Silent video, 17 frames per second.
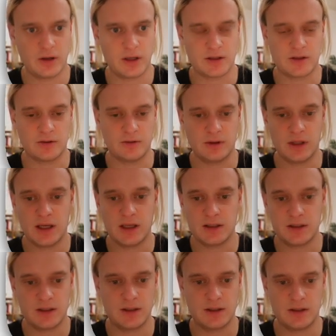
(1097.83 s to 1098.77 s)
so
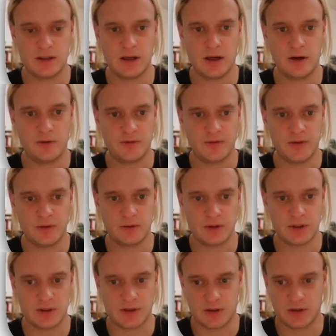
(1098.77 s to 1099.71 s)
let's now
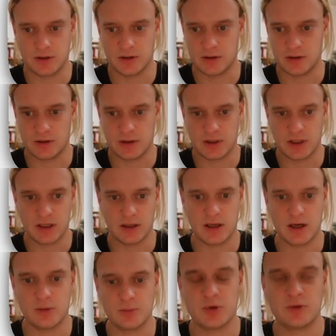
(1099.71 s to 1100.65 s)
focus on getting the
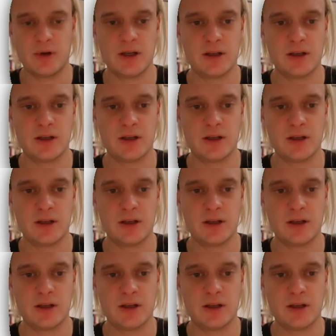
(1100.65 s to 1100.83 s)
output right,